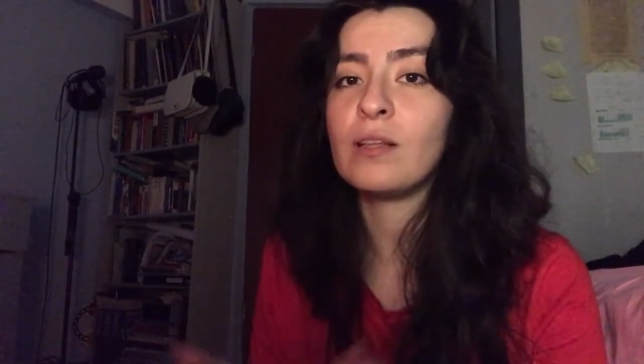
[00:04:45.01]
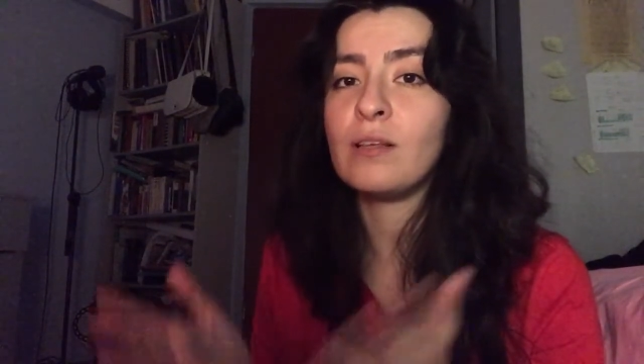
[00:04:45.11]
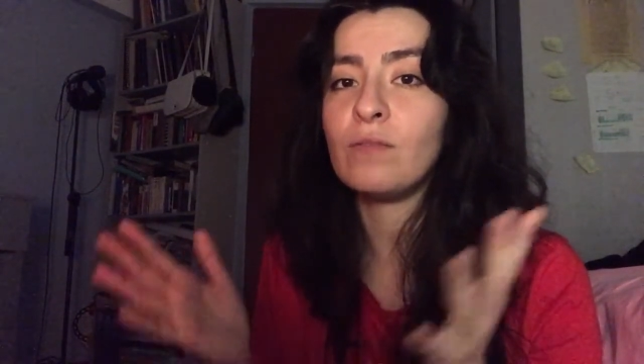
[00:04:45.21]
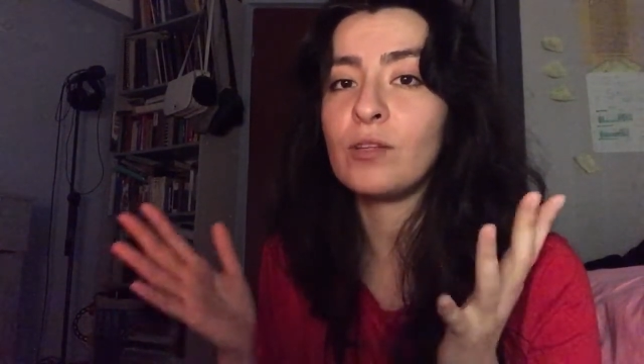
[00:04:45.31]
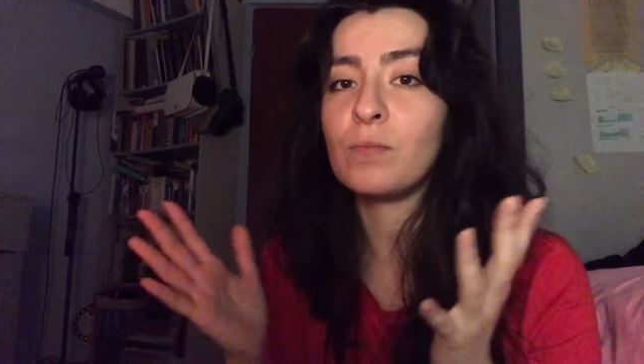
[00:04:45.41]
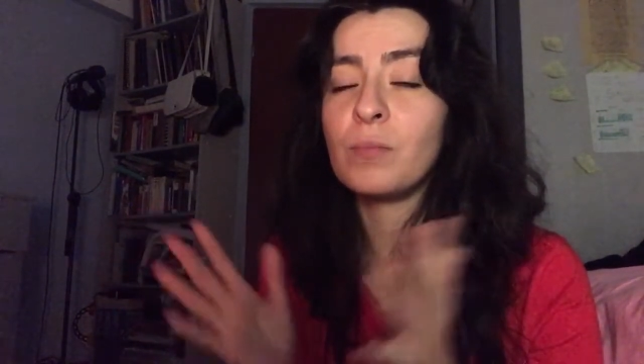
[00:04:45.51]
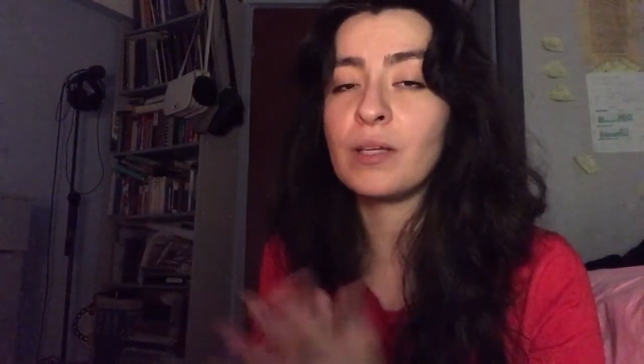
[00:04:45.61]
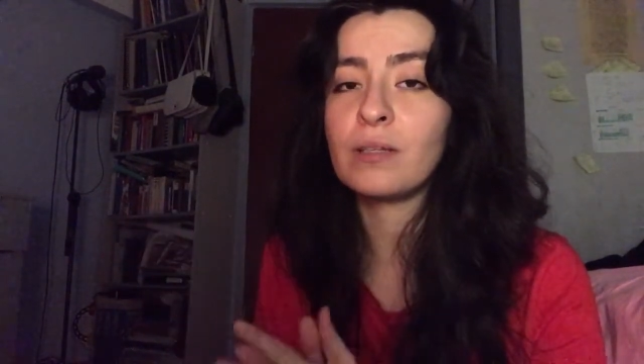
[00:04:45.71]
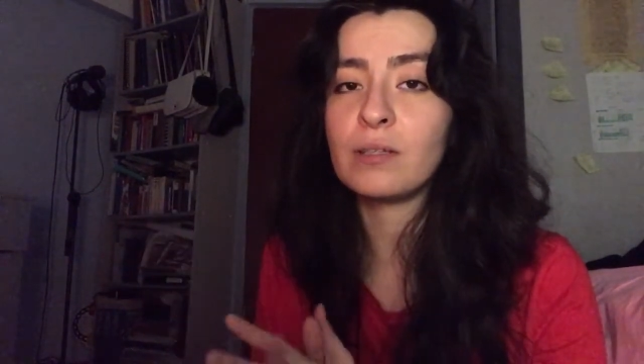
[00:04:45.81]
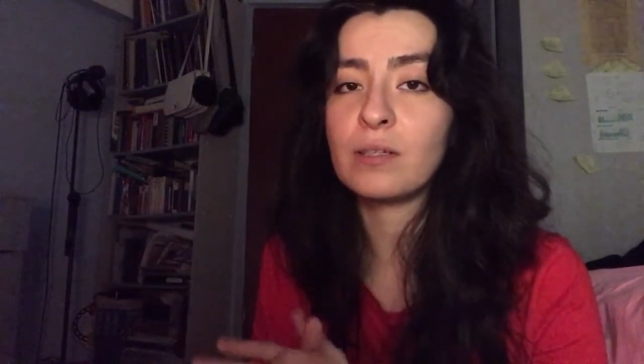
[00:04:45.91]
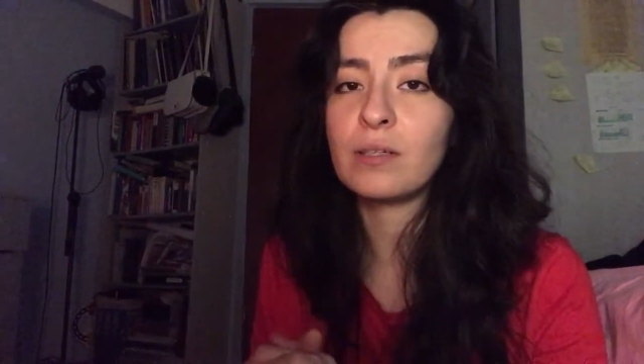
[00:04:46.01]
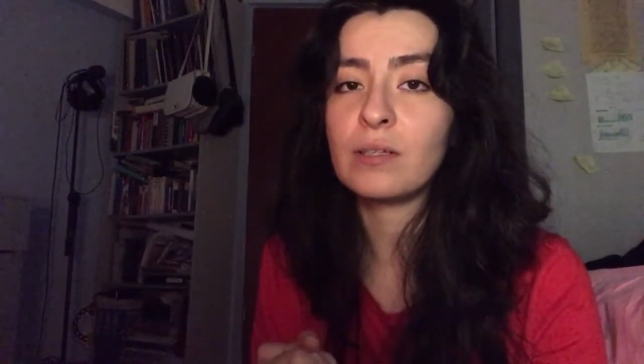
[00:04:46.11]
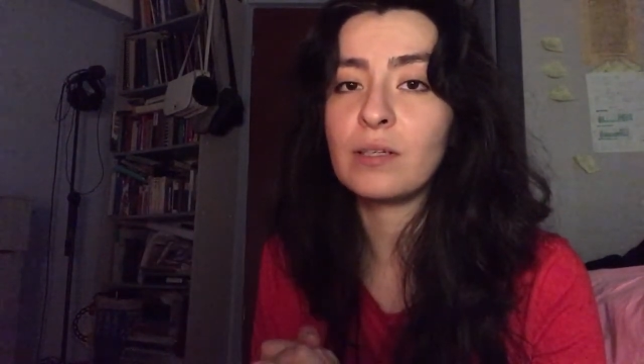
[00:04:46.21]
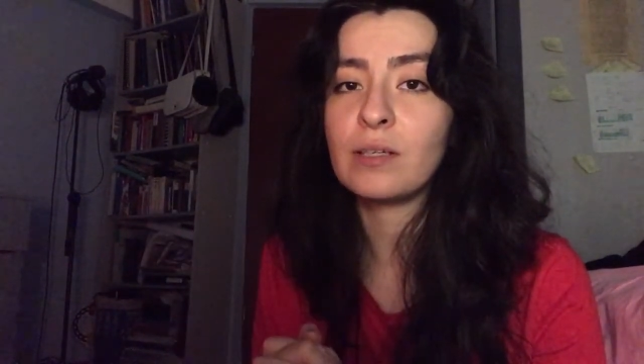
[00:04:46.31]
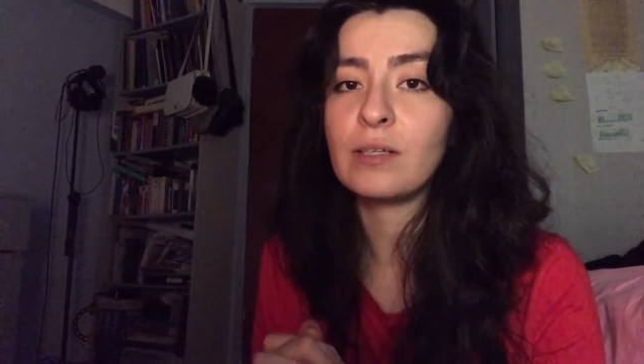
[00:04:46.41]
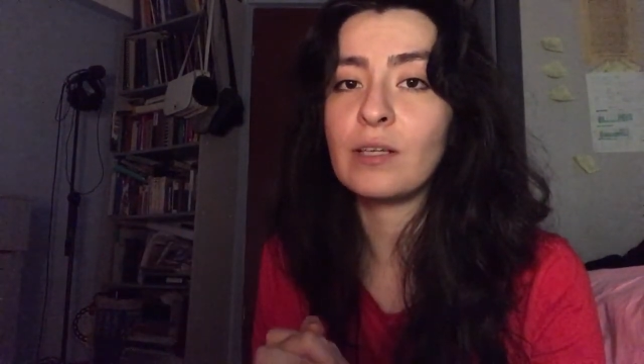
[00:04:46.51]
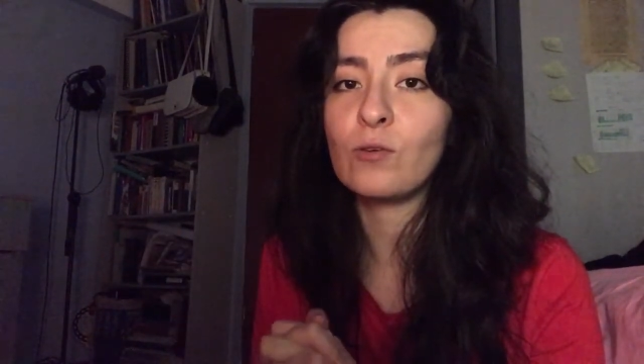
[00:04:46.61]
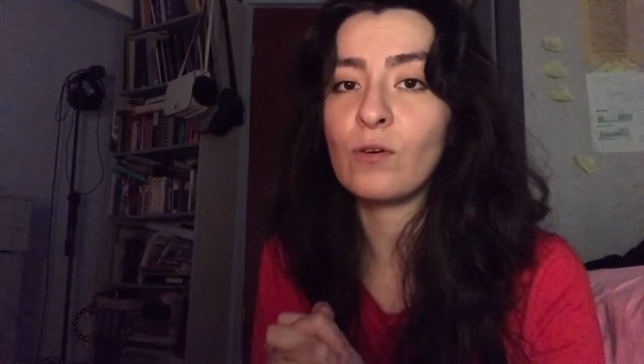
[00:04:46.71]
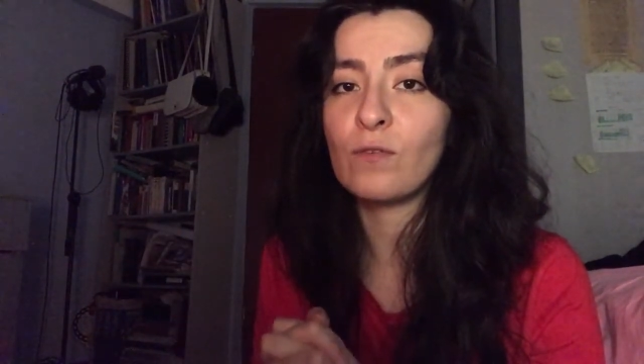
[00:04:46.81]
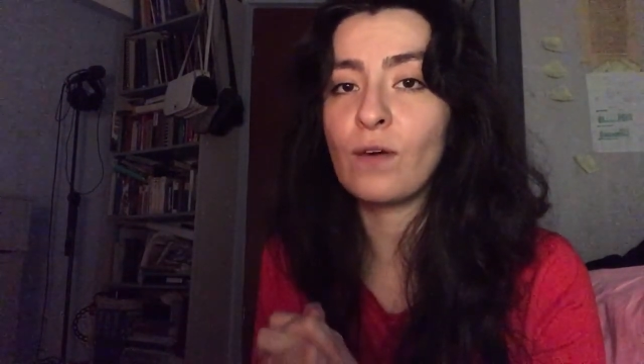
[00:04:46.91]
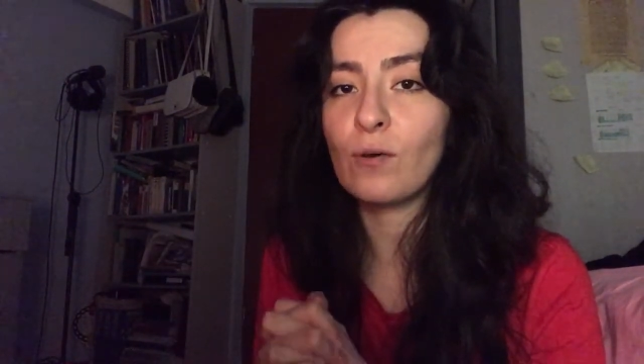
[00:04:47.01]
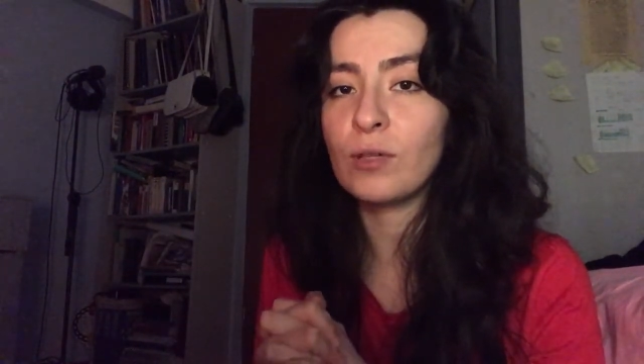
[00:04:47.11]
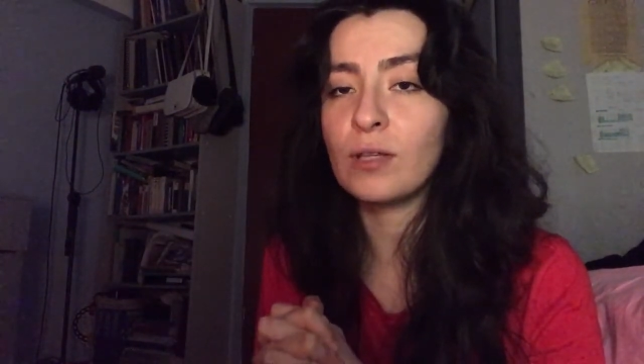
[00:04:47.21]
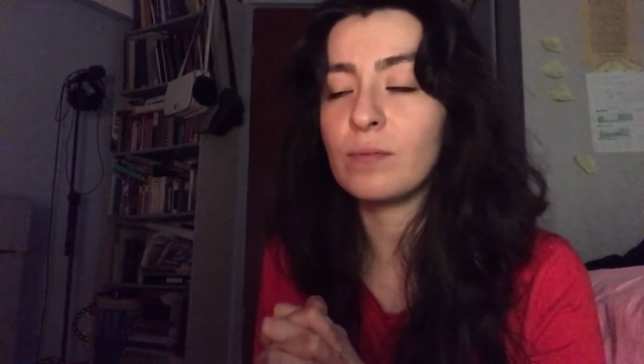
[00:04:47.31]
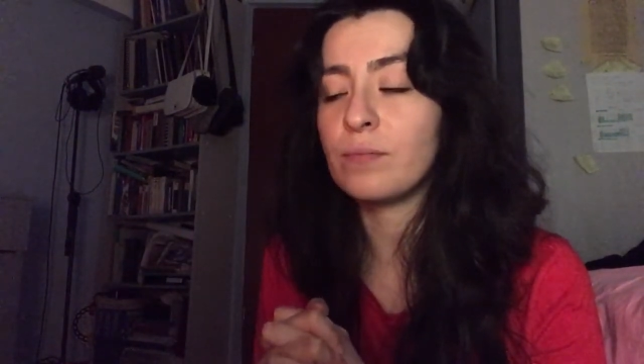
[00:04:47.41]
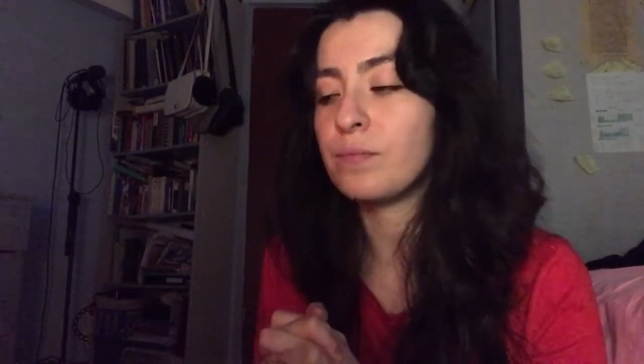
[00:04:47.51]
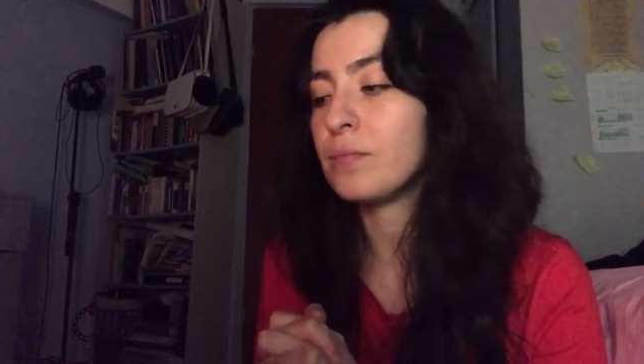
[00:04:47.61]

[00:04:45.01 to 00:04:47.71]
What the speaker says: leave it better than you have found it.